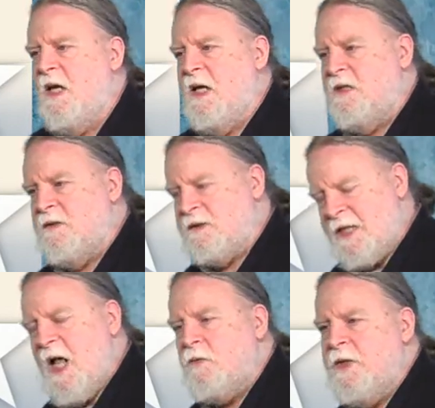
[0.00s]
and
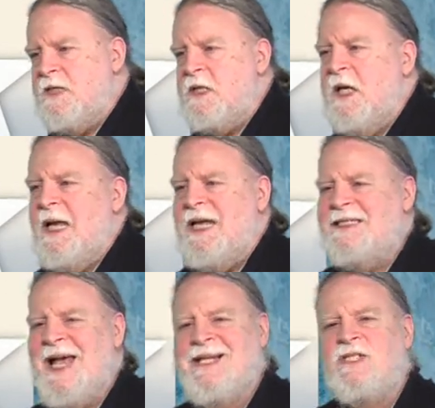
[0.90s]
salaries
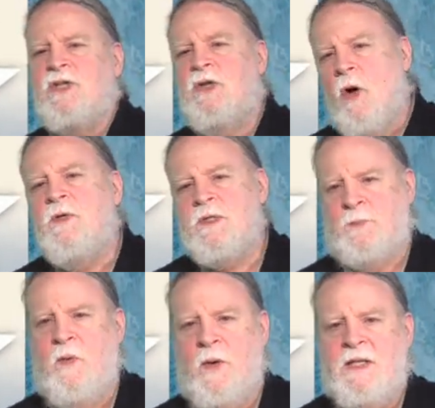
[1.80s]
is at its
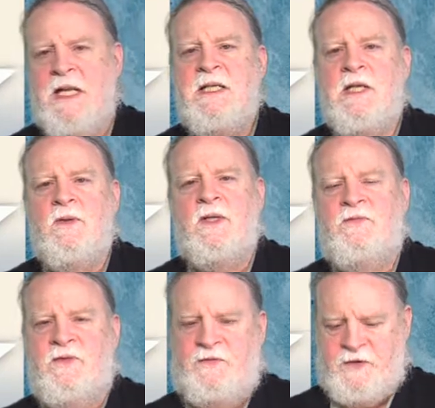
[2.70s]
lowest point in nearly
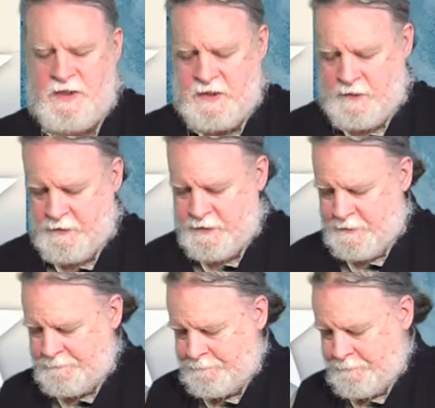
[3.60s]
fifty years.